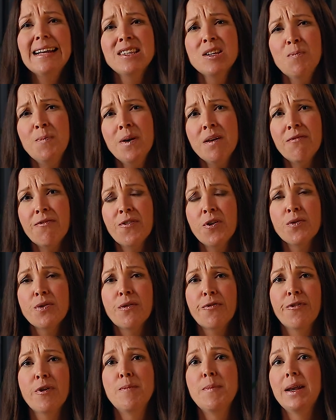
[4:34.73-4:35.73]
It's a bit
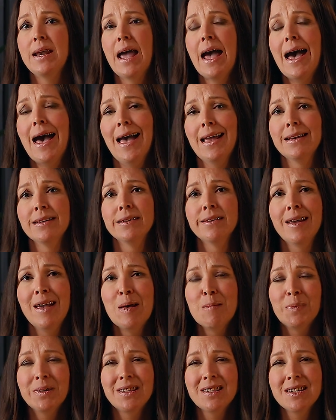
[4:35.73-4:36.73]
further from Manhattan,
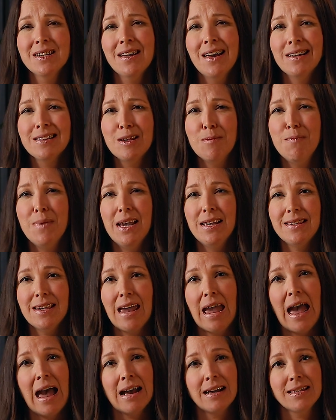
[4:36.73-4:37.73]
but still has
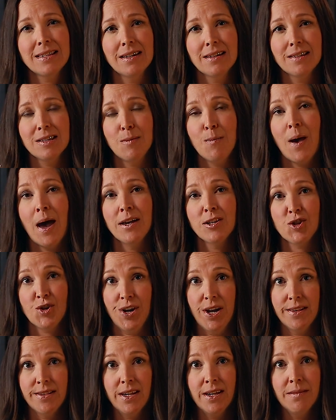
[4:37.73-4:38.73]
amazing access to mass
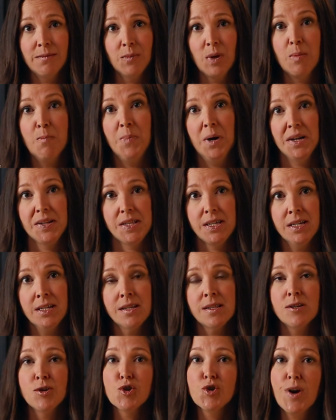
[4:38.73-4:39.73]
transit with
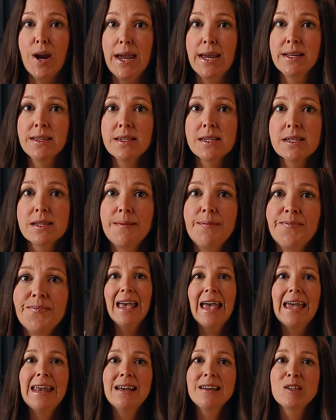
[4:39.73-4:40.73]
buses and trains,
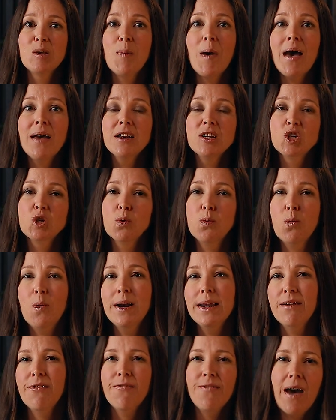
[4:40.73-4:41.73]
and is about a
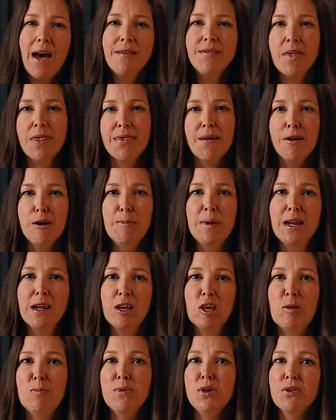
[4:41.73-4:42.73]
25 to 30
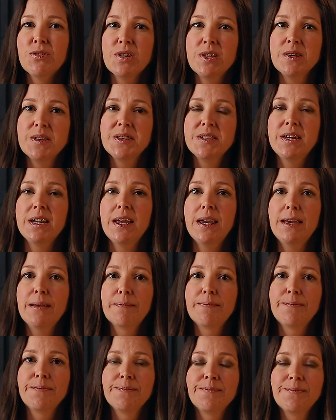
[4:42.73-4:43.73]
minute commute to the city.